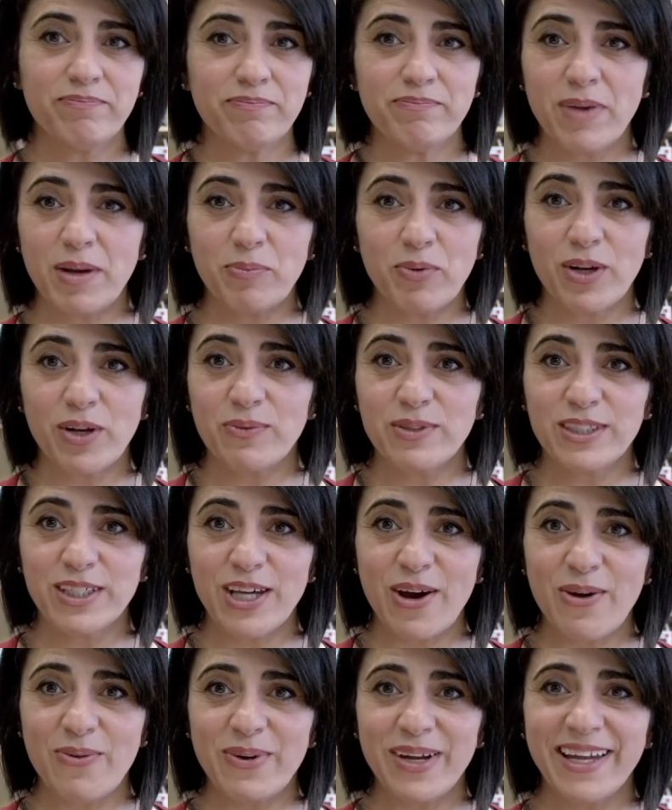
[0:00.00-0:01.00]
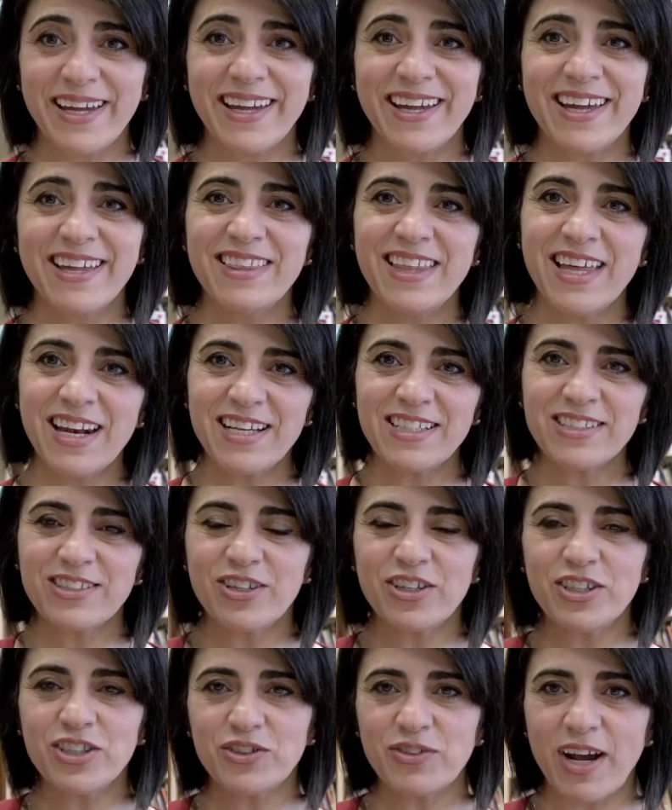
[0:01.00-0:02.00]
my brain was going. And then I
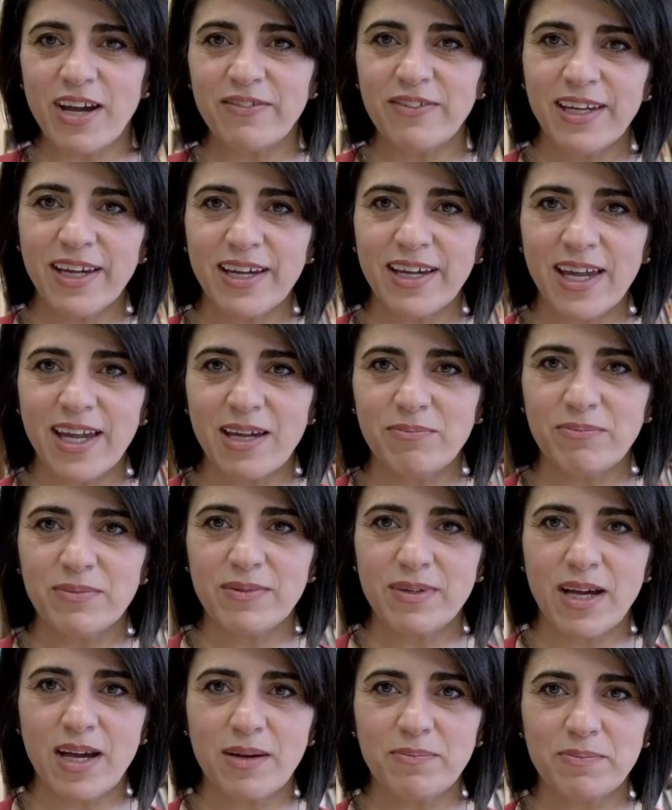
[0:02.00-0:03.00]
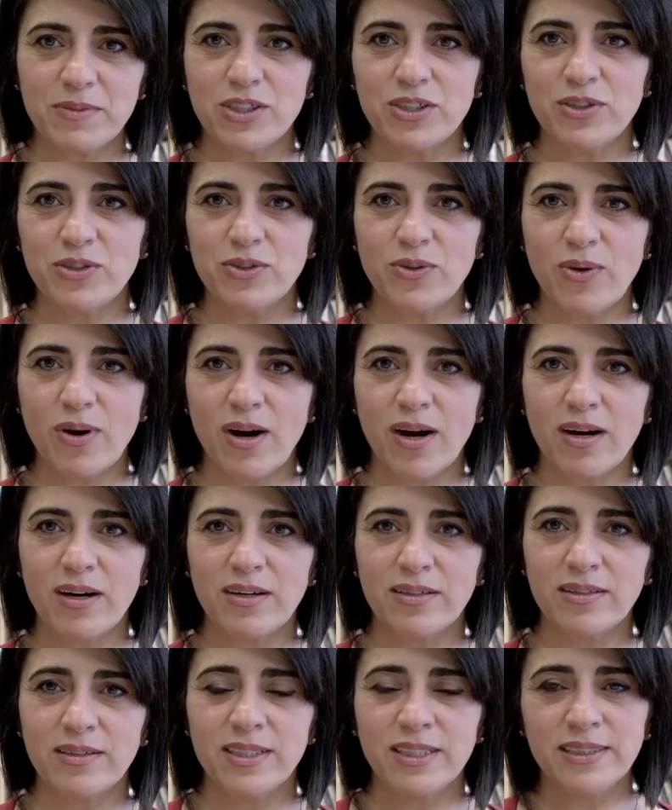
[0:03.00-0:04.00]
started driving. I came up to our